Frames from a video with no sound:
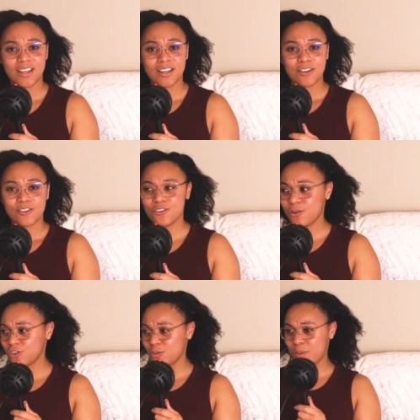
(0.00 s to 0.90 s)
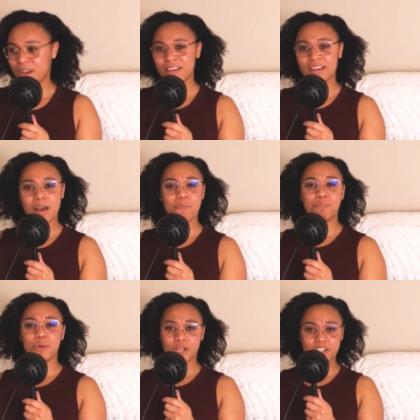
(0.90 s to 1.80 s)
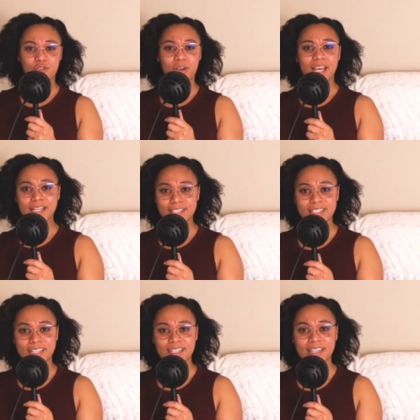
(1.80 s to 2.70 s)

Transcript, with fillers: You know what you're paying? They got bullet trains.